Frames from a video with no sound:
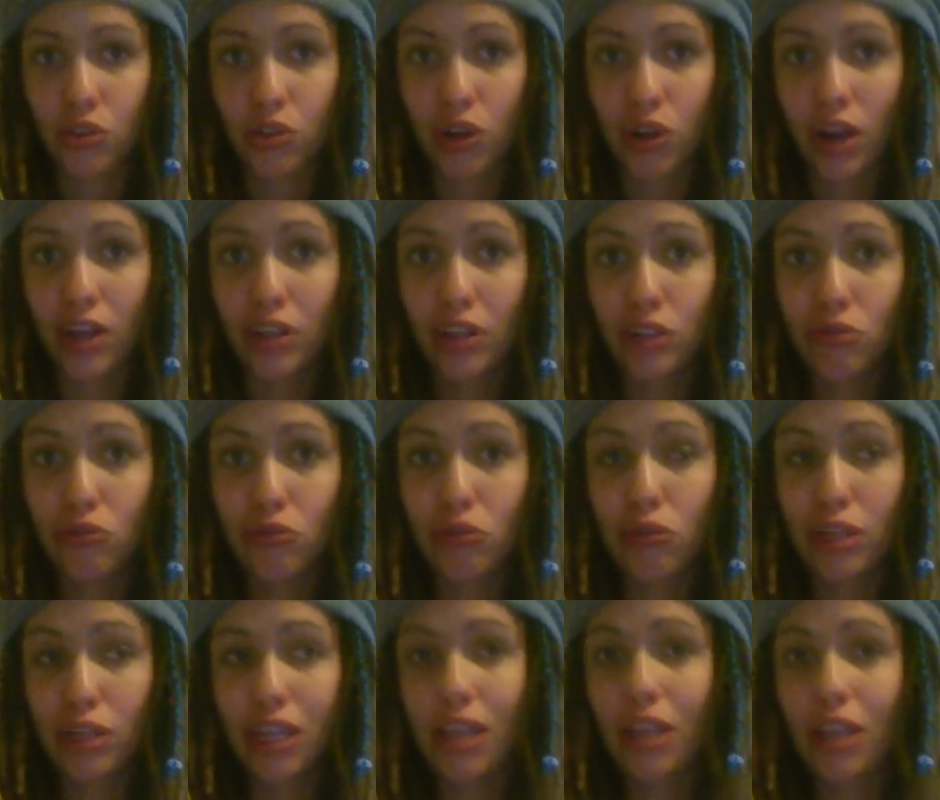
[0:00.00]
Try
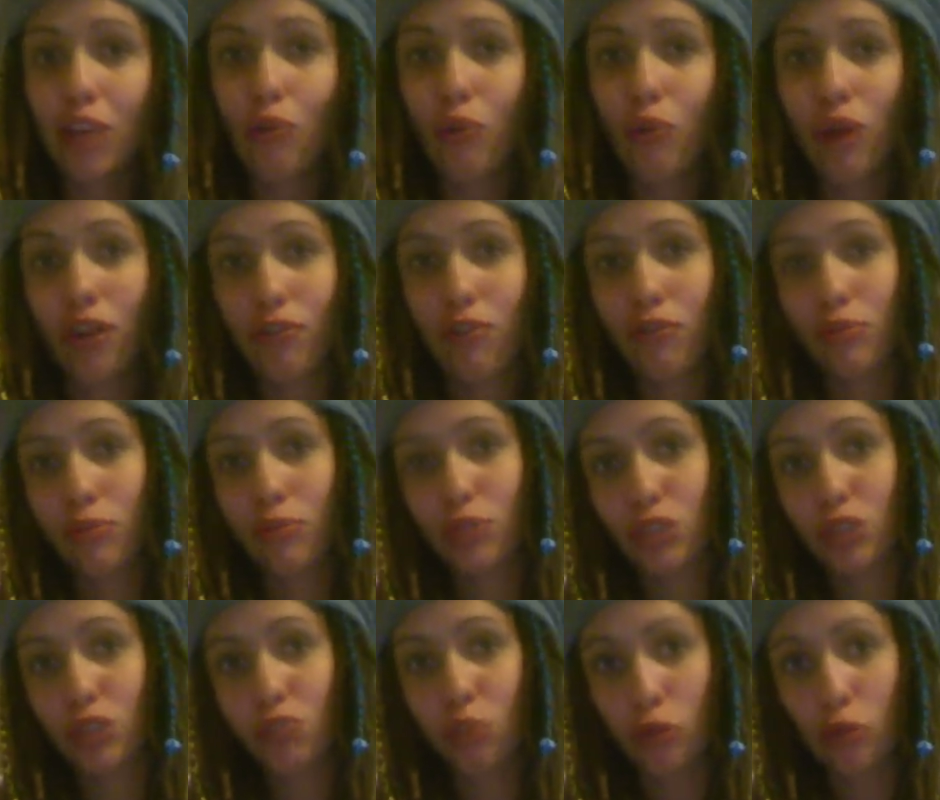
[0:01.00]
to lean away from
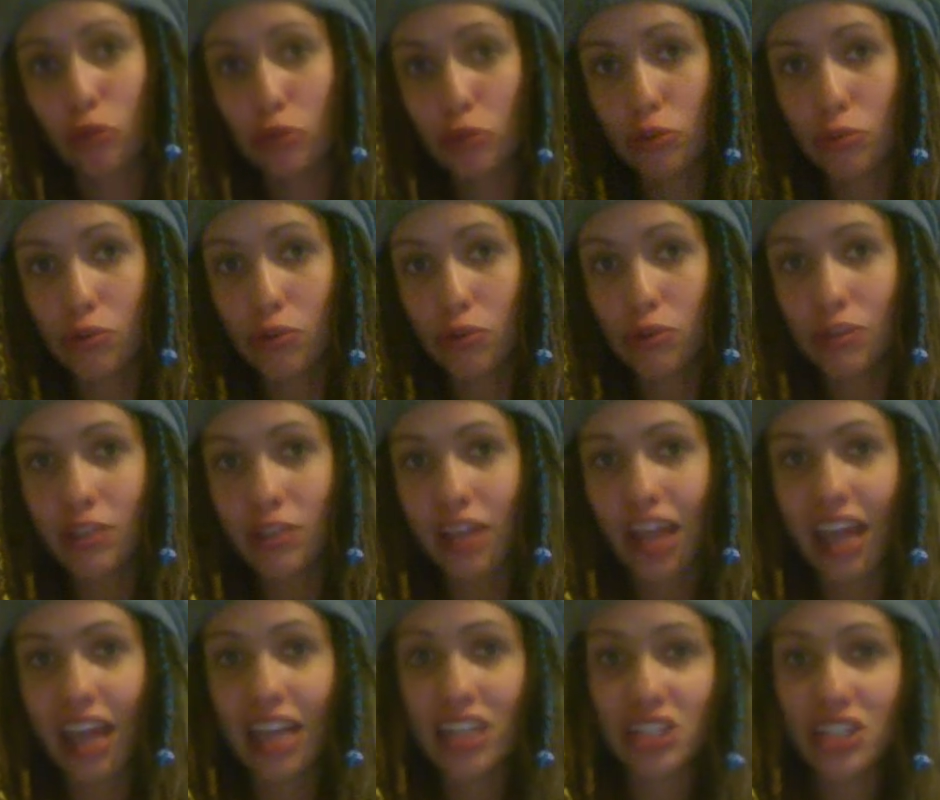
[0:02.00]
disposables
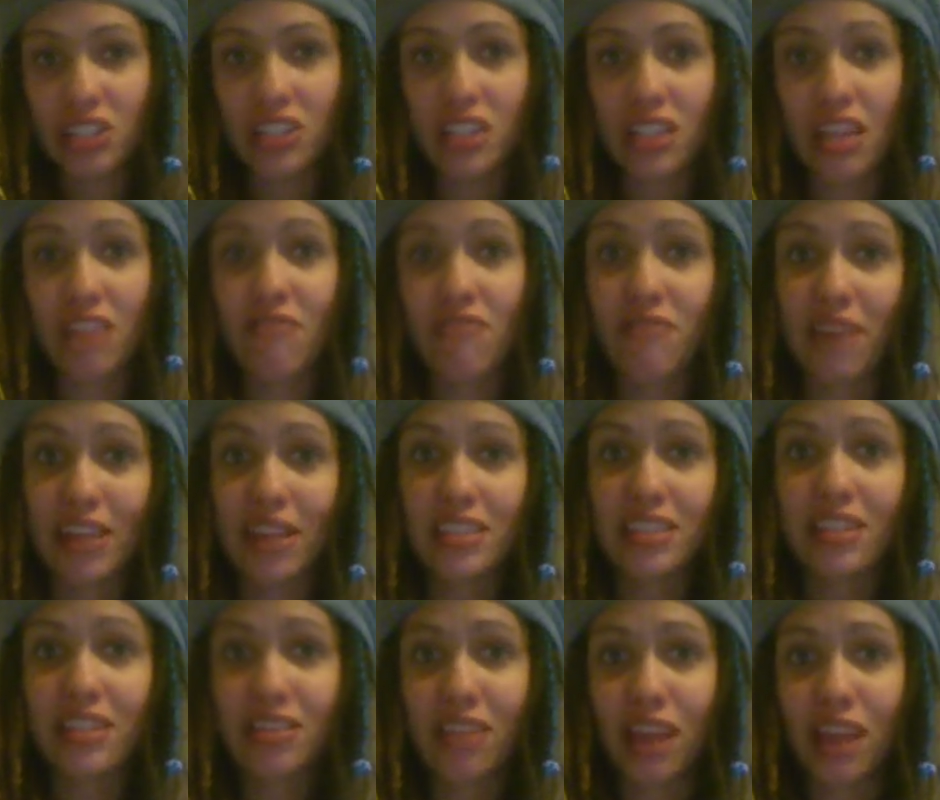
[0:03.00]
and just
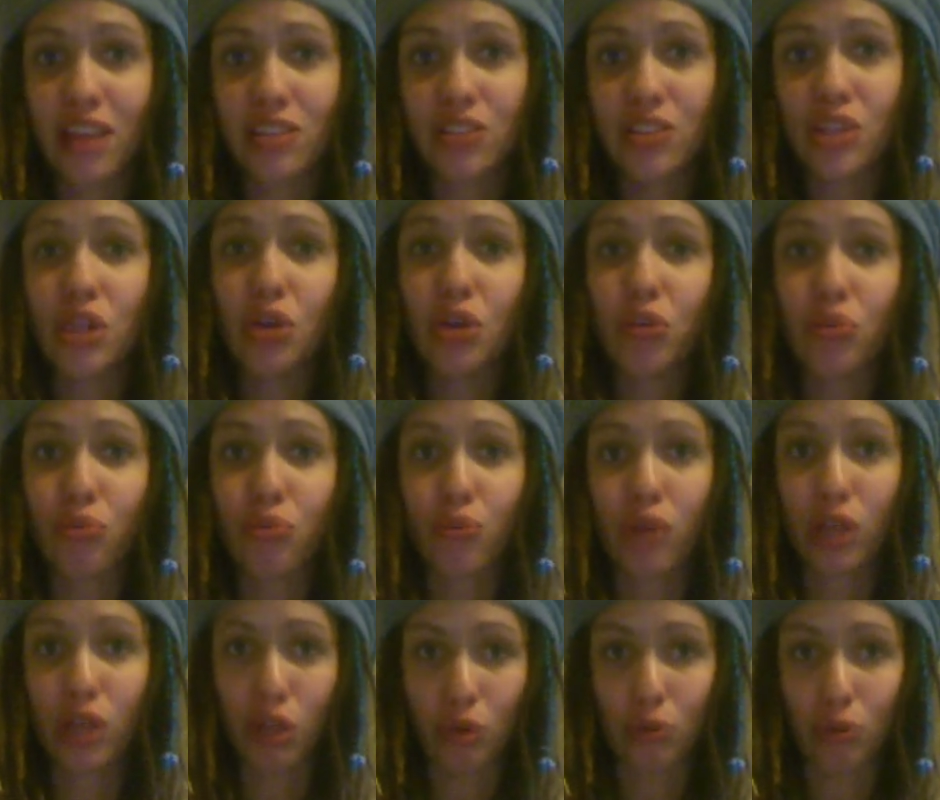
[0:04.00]
invest in things that you can
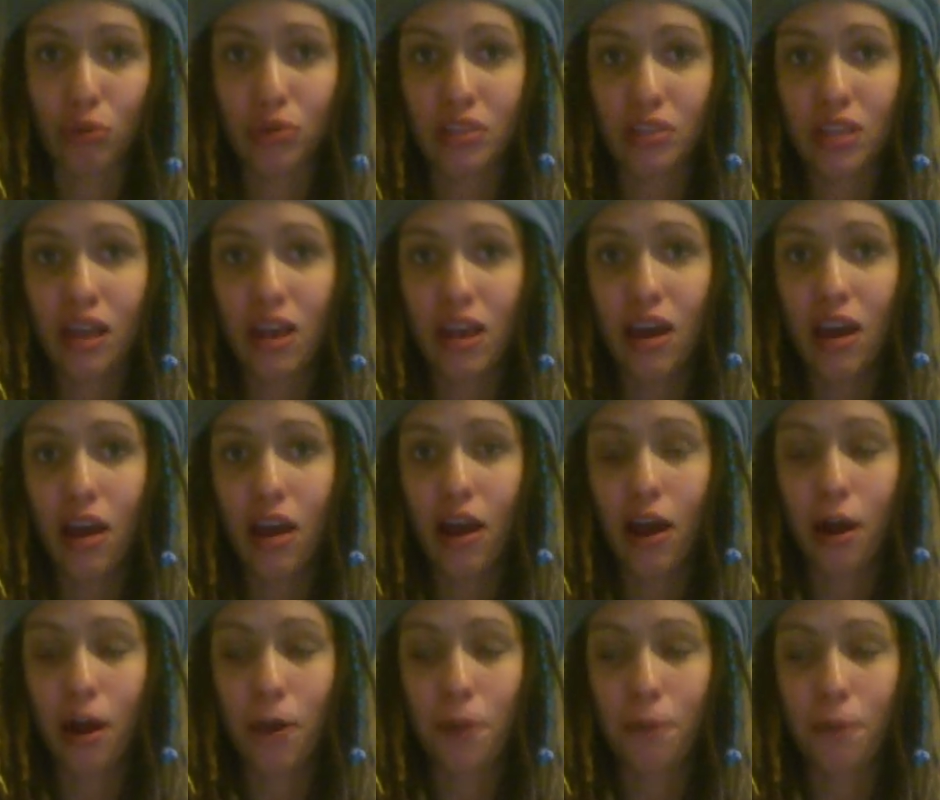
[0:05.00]
reuse.
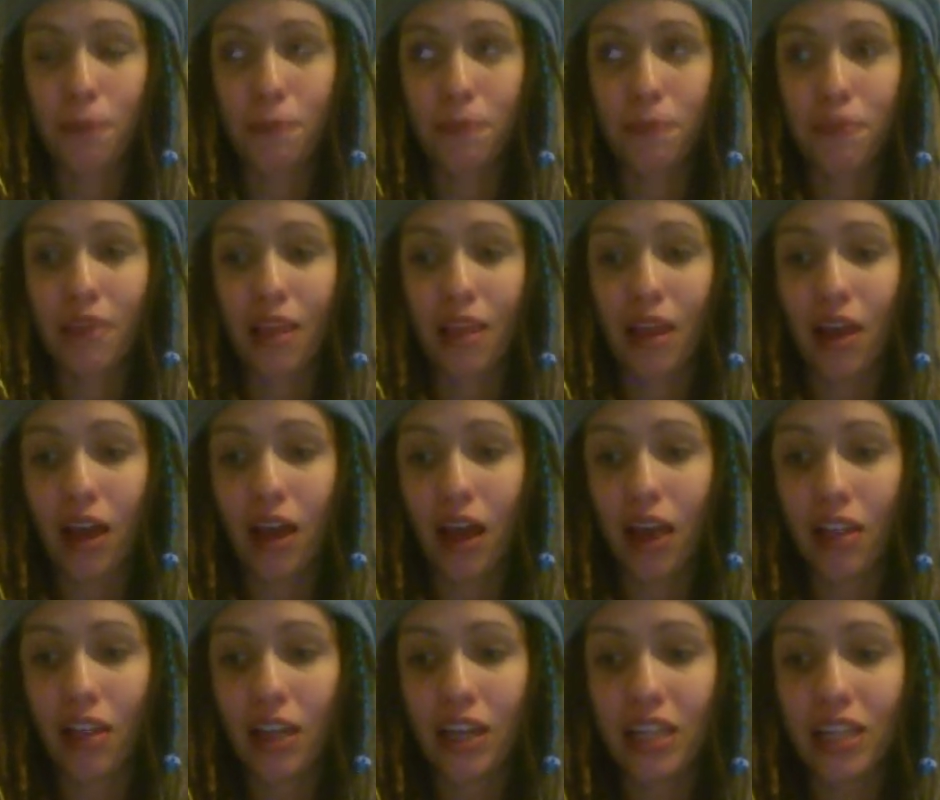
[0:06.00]

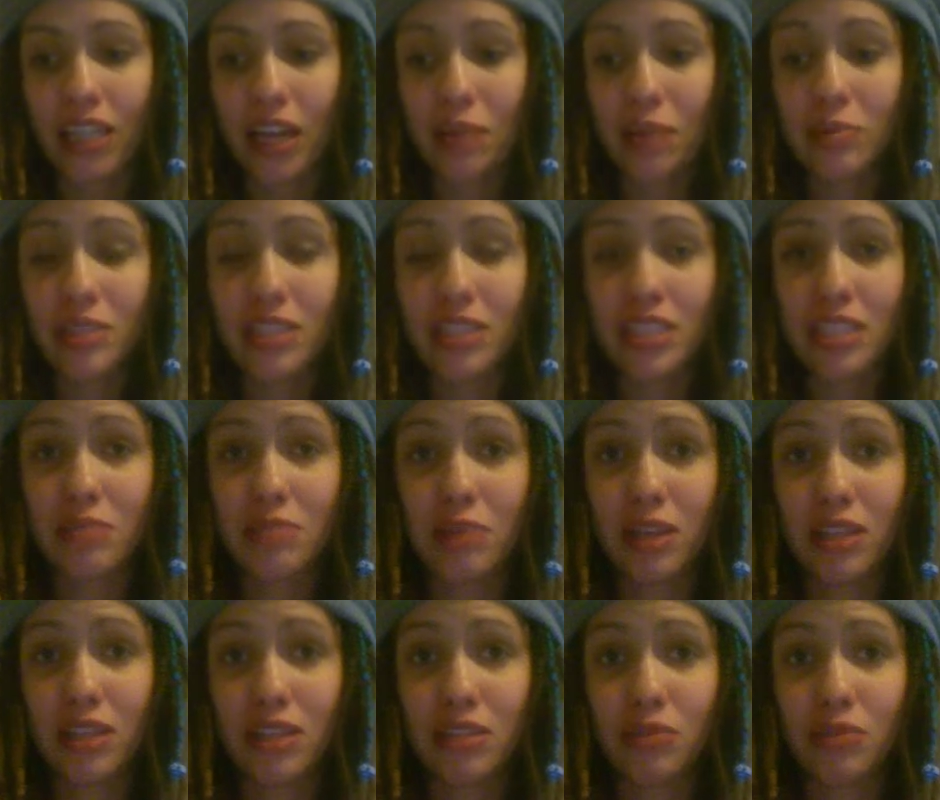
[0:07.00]
A lot of times this
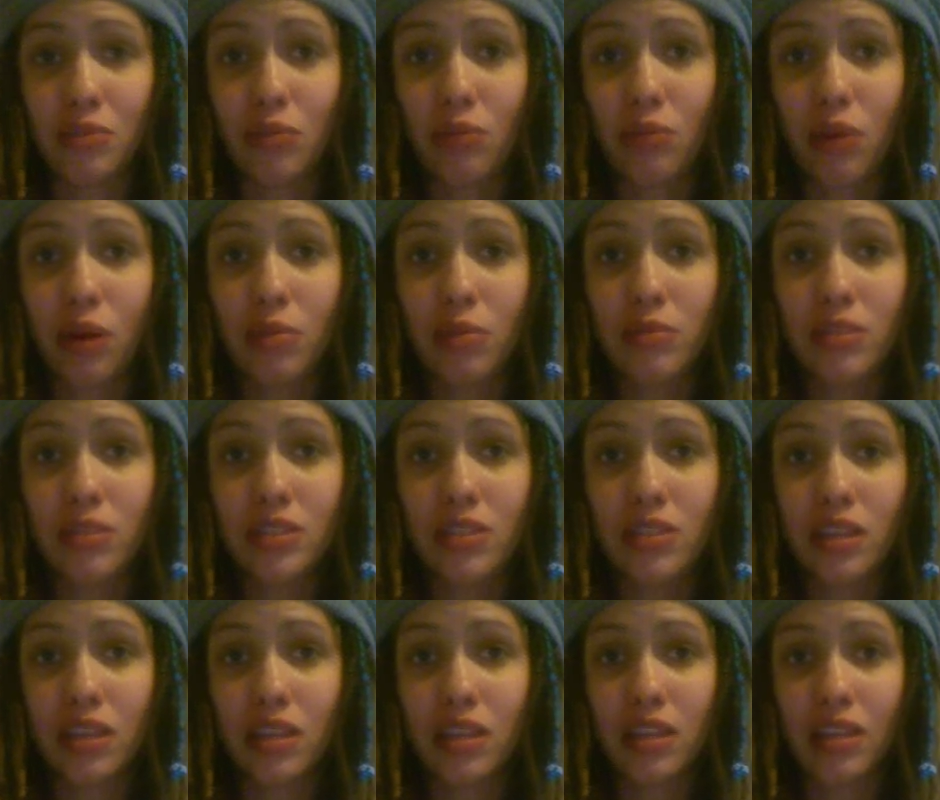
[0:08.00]
comes
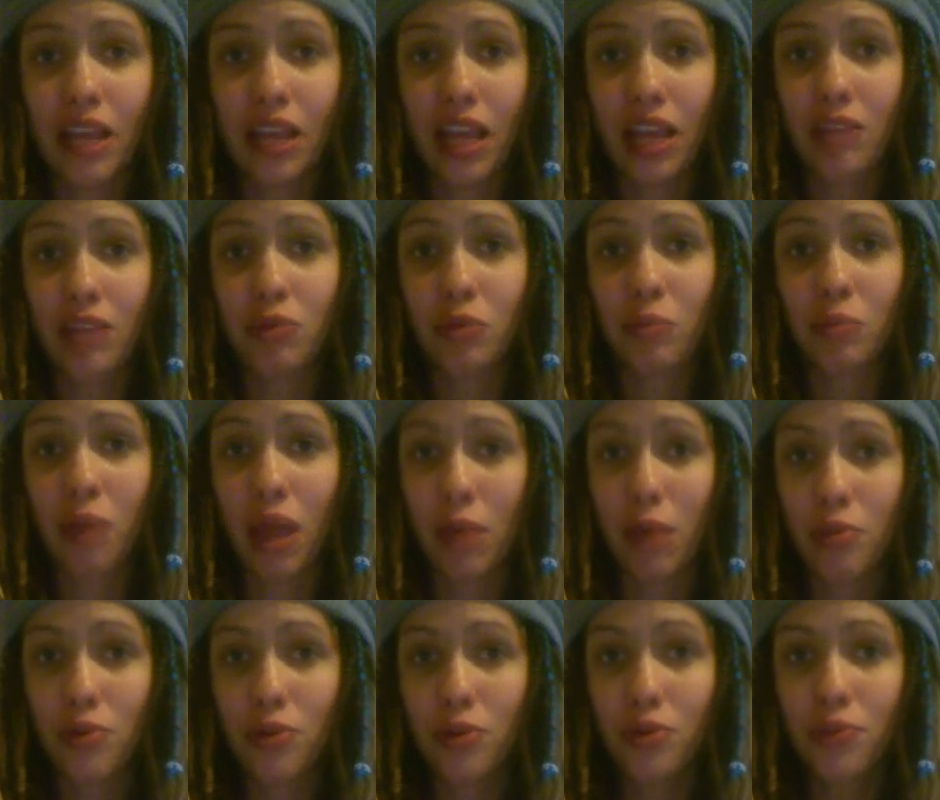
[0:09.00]
to hand with
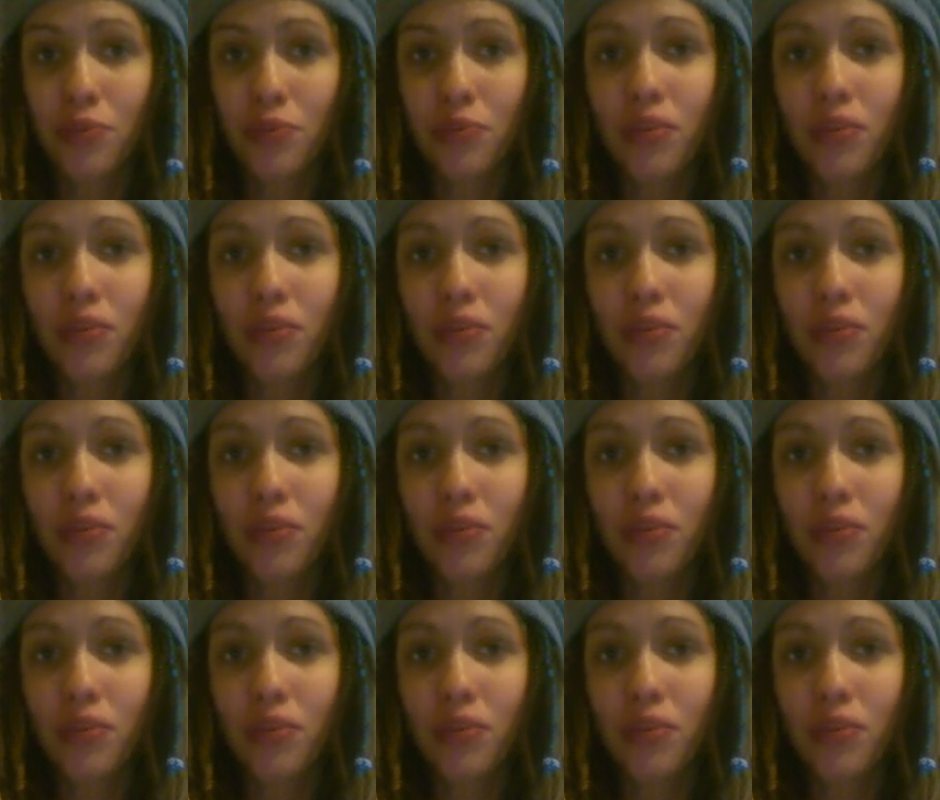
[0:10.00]
paper.